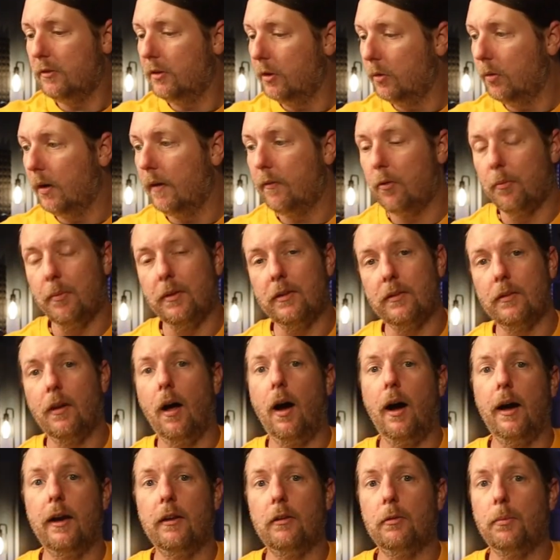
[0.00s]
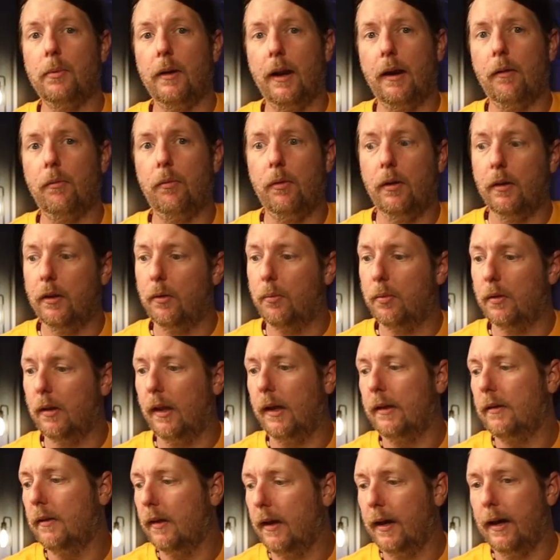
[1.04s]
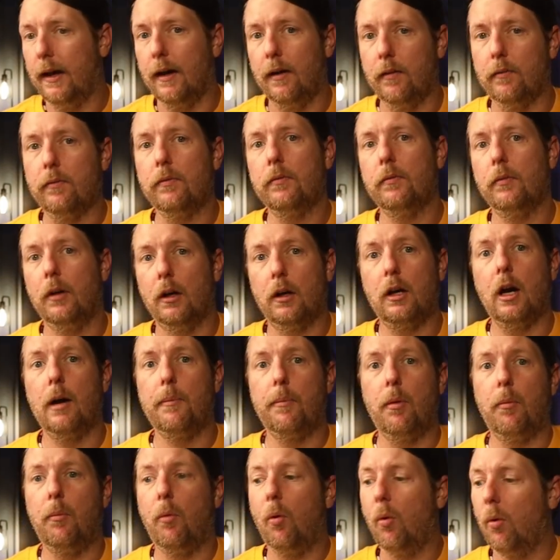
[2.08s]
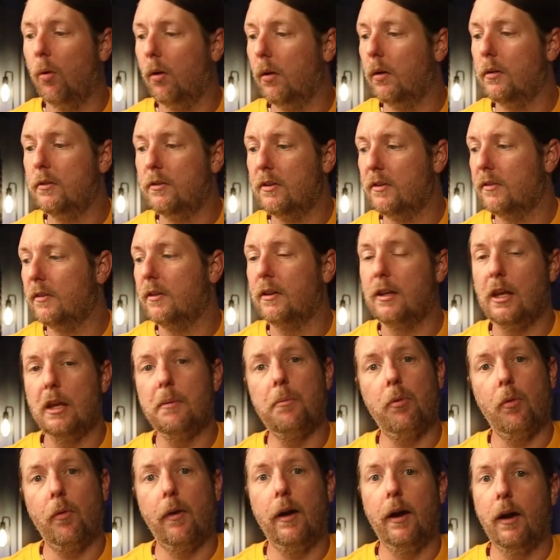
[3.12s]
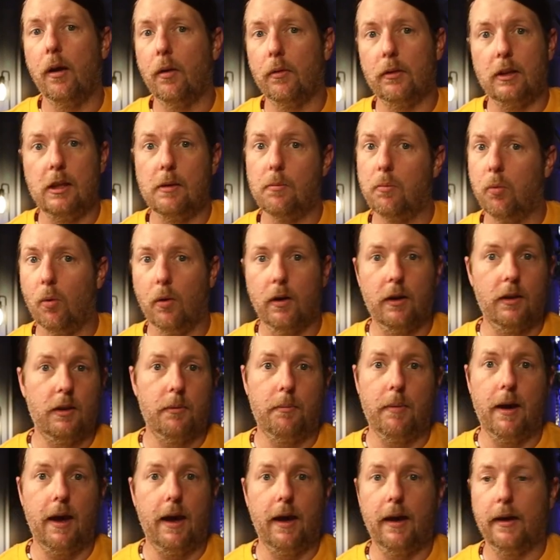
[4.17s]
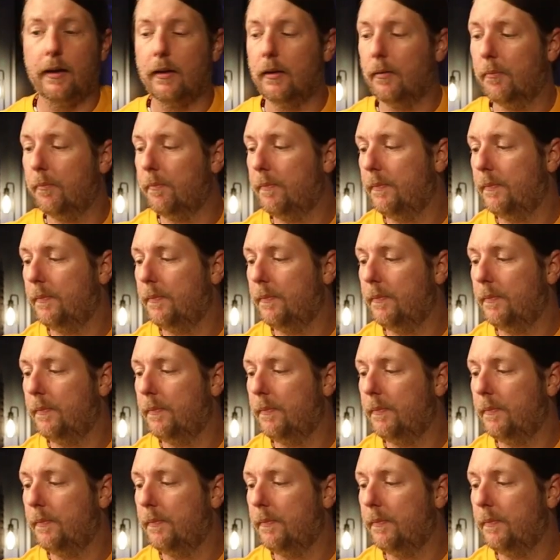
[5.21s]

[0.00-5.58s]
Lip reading: 2 of them is nice, but I really would like to have a couple more just to keep around, keep one in the bag.